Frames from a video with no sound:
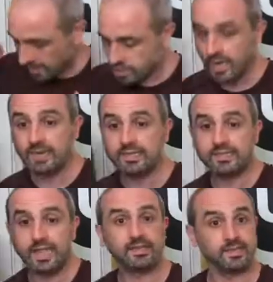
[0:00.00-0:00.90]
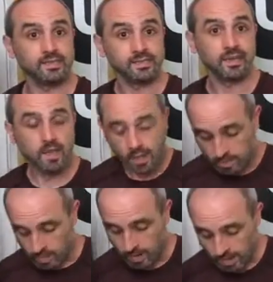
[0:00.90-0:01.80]
change stances.
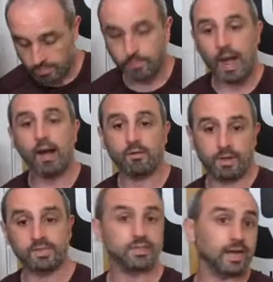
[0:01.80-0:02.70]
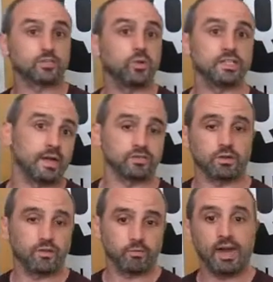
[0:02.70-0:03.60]
So my power, just like I switched now. So
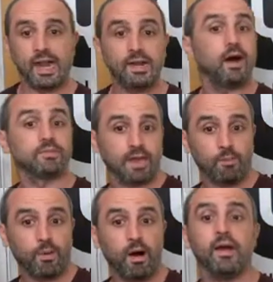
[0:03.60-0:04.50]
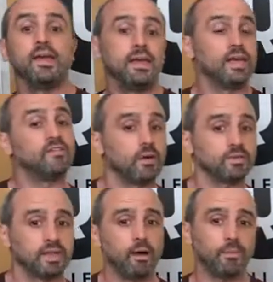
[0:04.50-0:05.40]
if I'm right hand, now I'm southpaw. If I
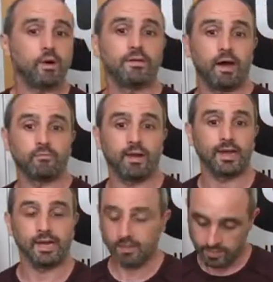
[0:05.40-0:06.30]
was southpaw, now I'm righty.